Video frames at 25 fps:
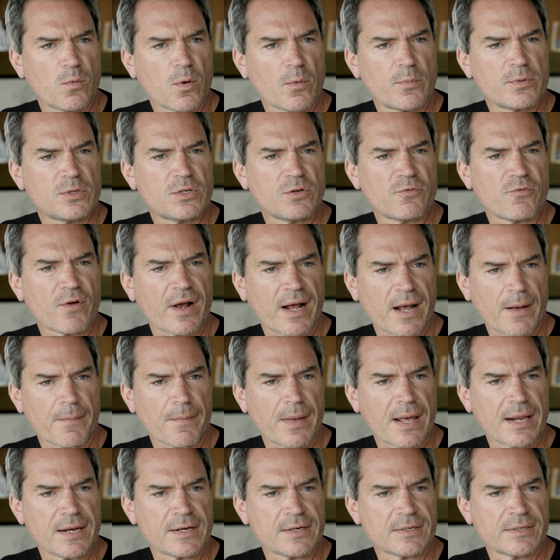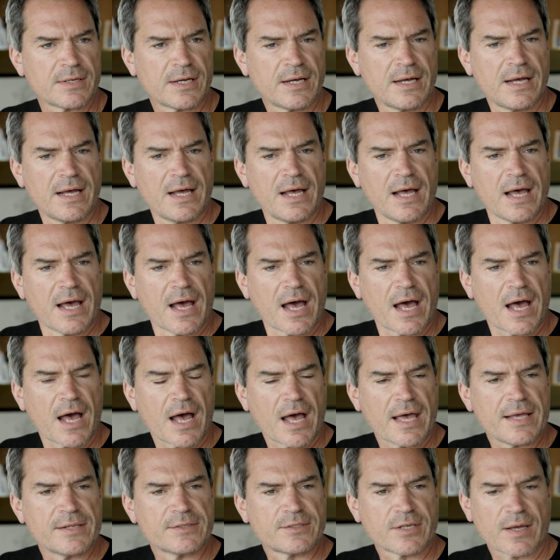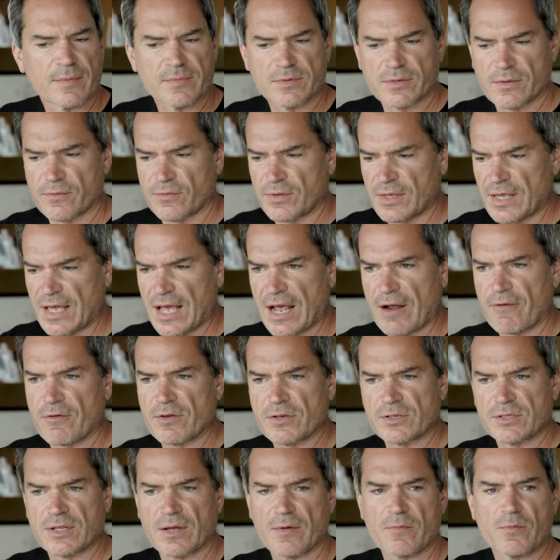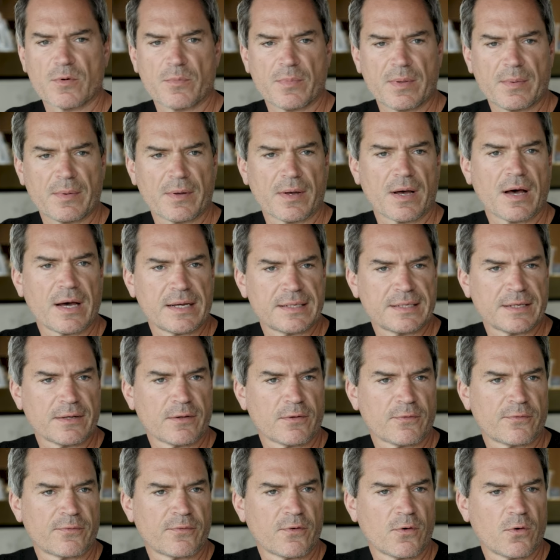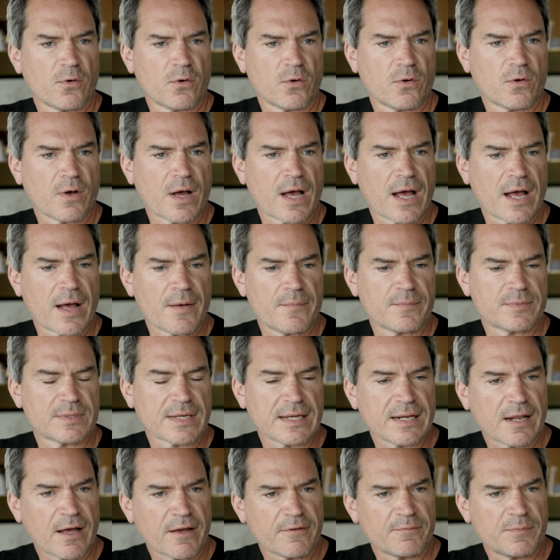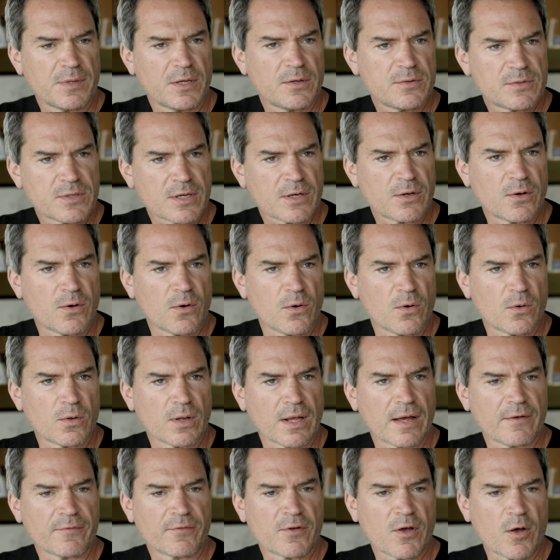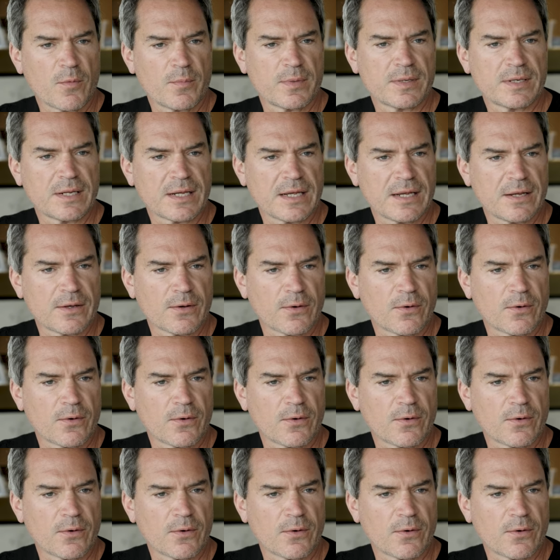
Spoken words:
What would you recommend in terms of the areas that would be ideal for, say, live music or live comedy